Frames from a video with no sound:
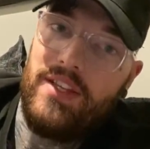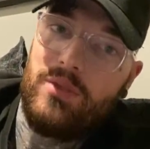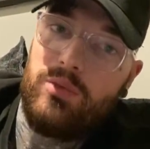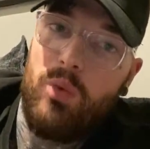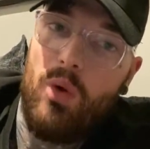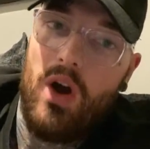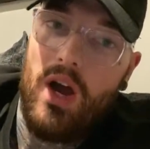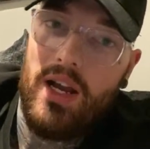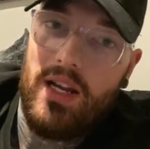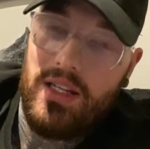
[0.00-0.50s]

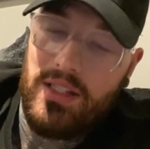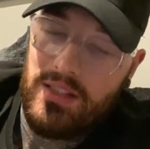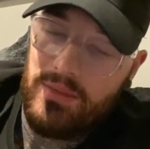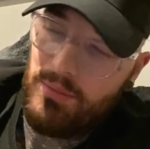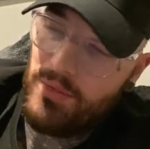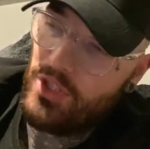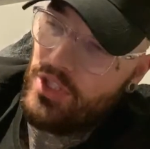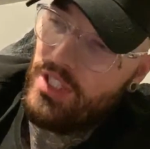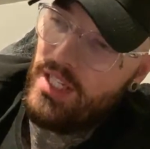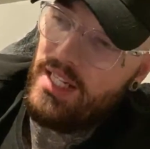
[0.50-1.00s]
wireless
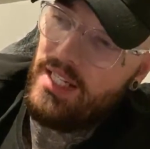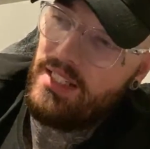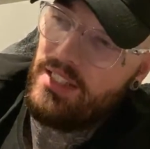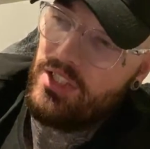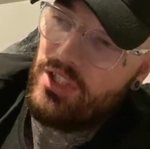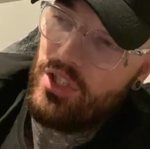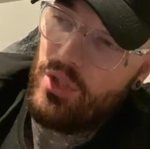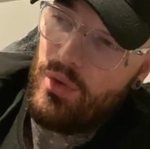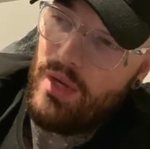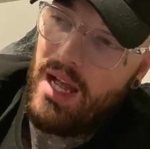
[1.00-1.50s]

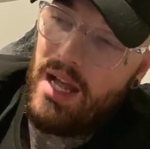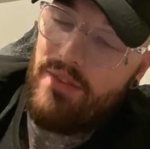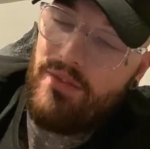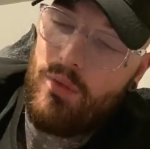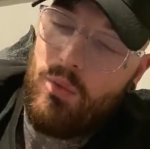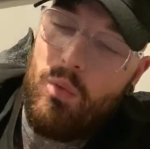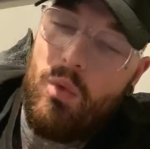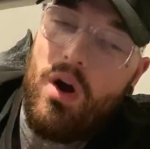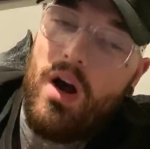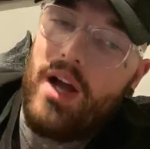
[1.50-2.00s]
machines do have
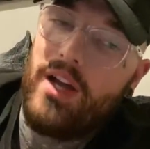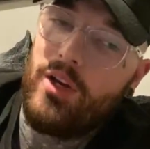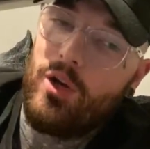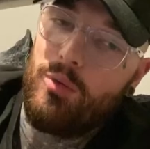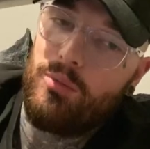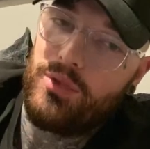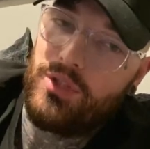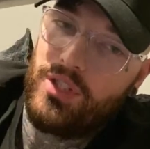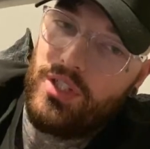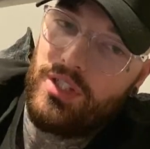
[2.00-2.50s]
a wide
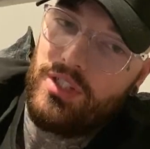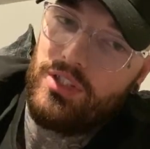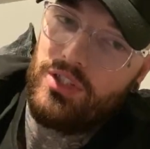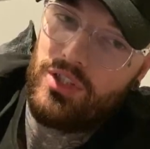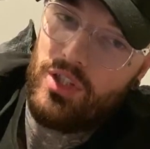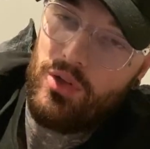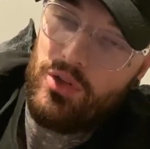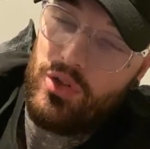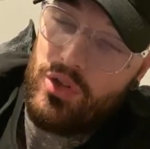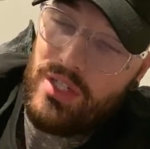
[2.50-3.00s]
option,
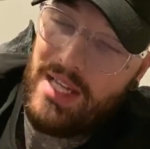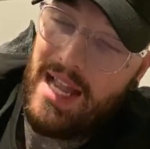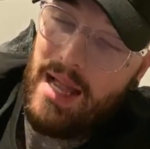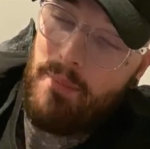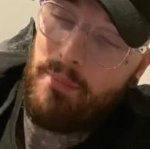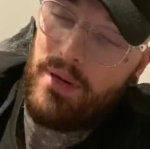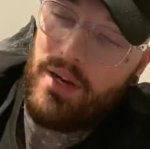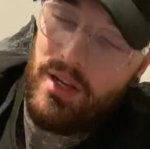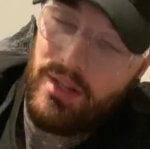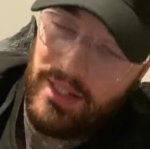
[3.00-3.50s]
so you
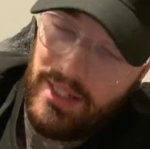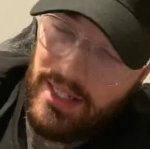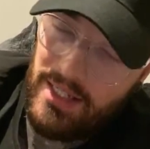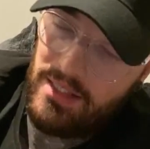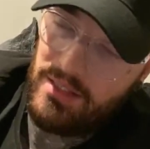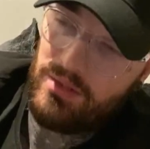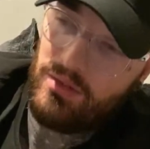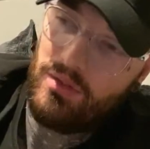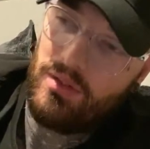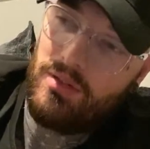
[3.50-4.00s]
can plug it
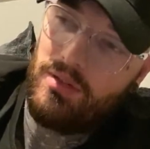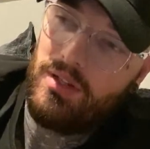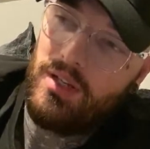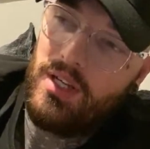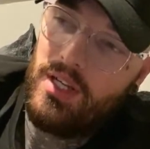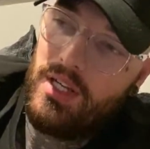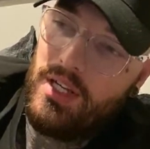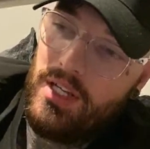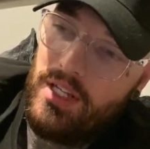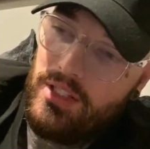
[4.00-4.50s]
into
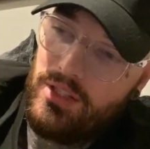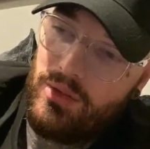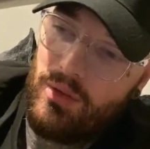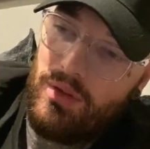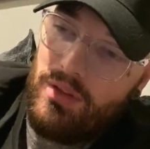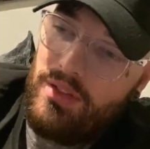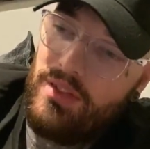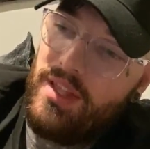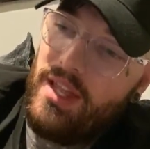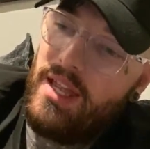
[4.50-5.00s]

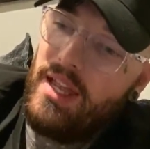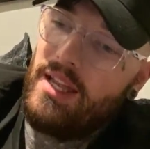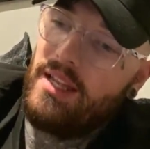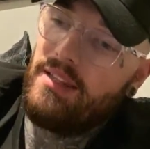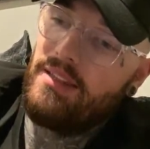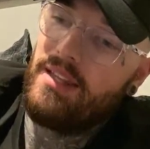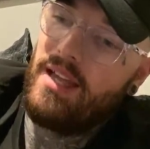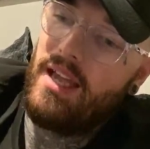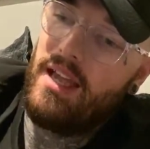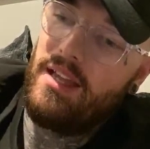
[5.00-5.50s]
a
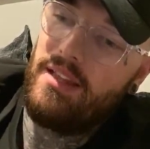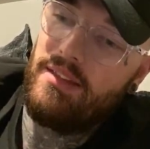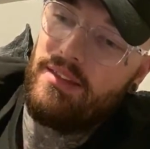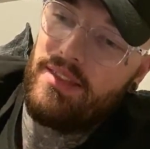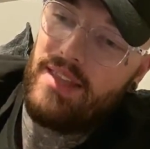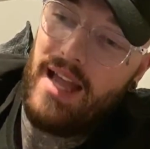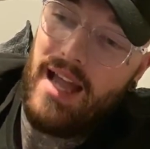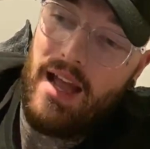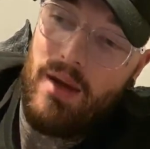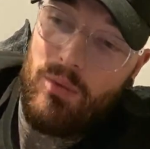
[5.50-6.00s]
thing, then
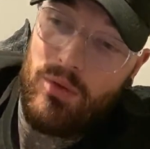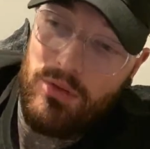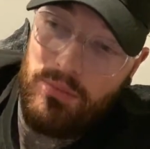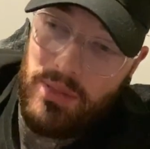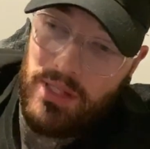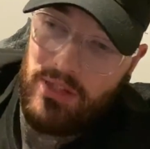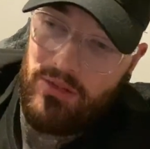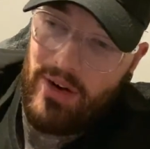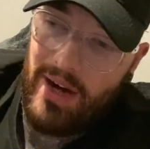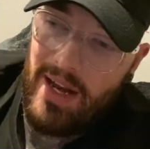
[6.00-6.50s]
that would
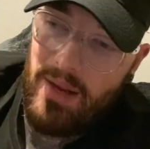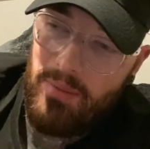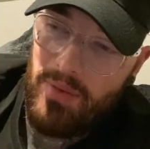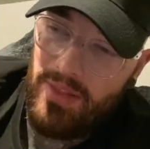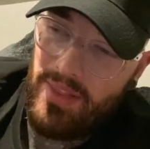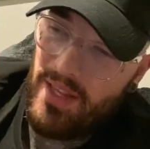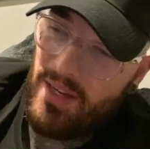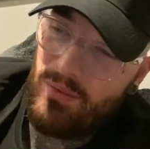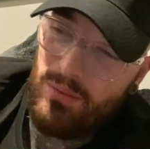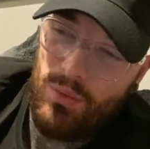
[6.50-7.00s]
be great.
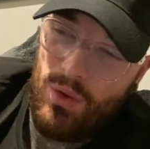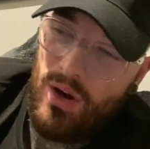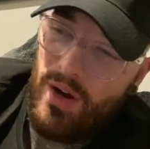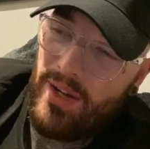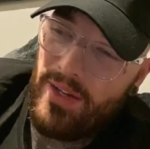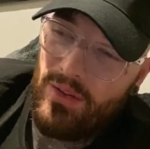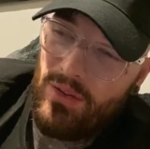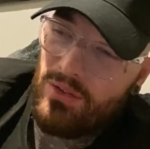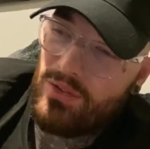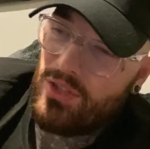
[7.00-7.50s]
But then
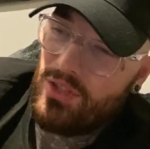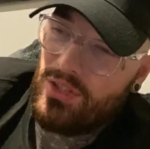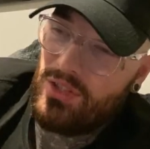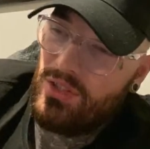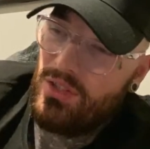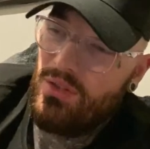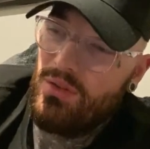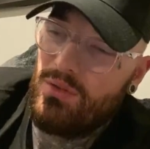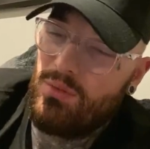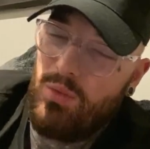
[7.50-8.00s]
why not just
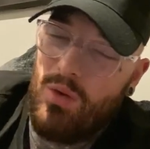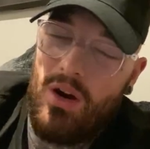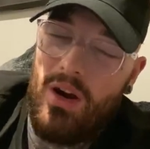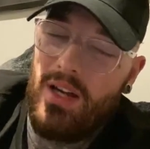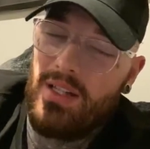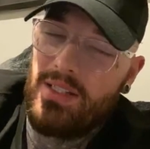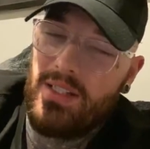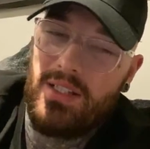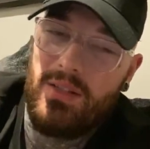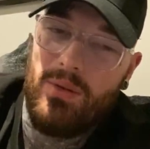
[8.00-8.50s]
use
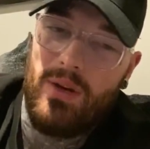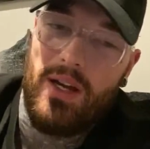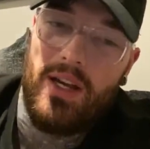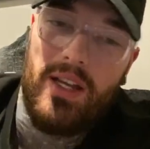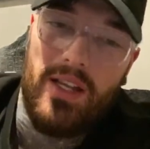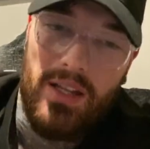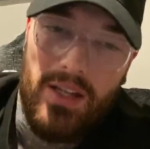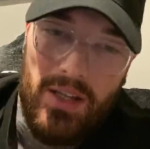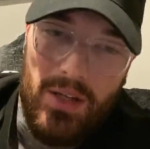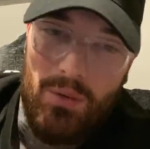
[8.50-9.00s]
wires
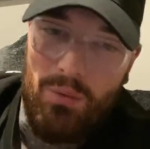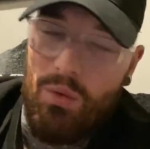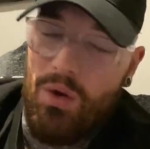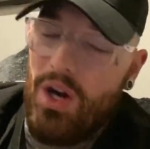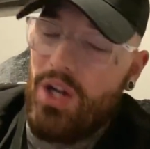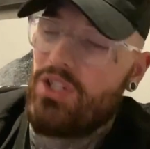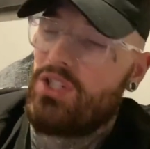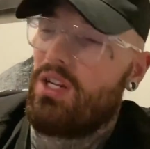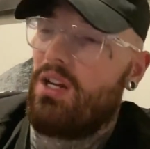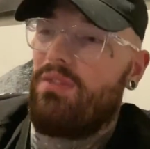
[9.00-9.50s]
anyway?
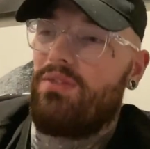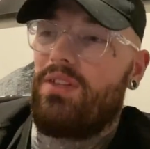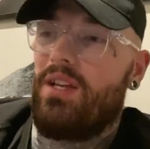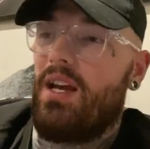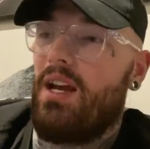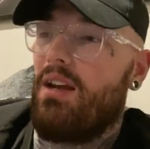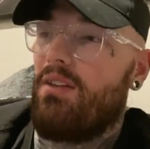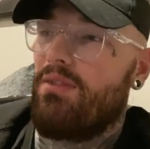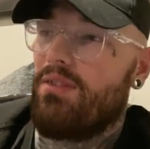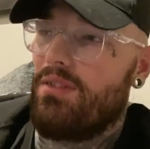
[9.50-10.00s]
Why do you have to
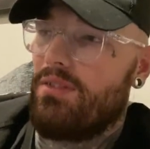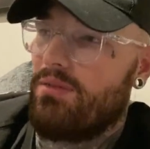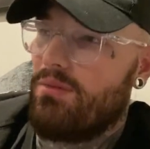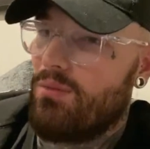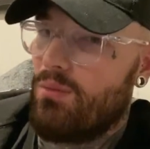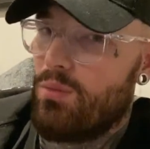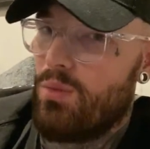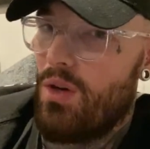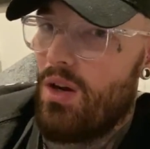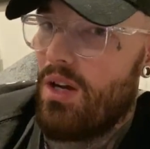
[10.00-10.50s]
have a
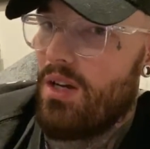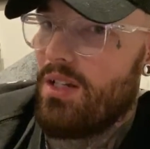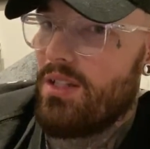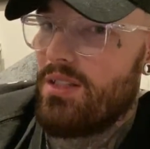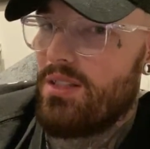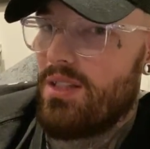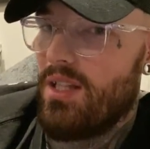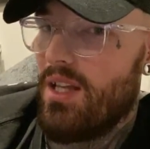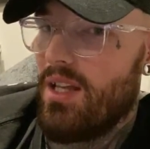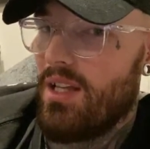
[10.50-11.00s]

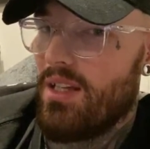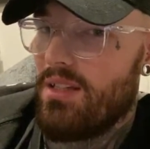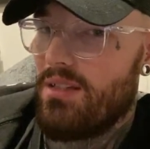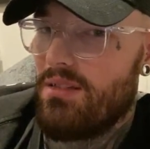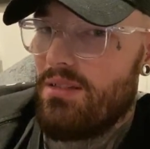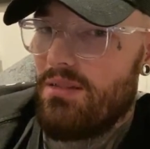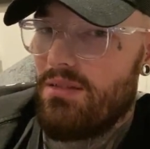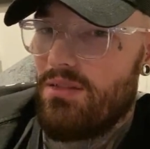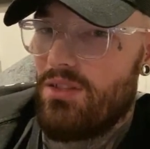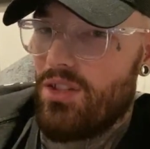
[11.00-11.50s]
wireless thing
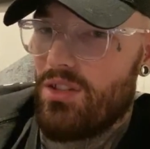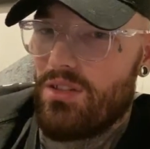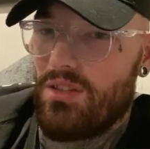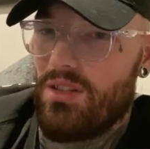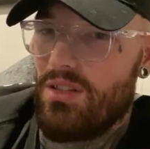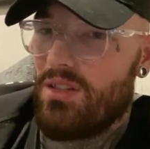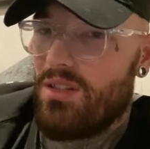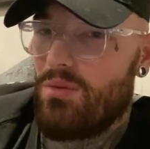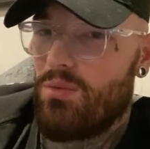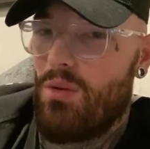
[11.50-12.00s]
just because it's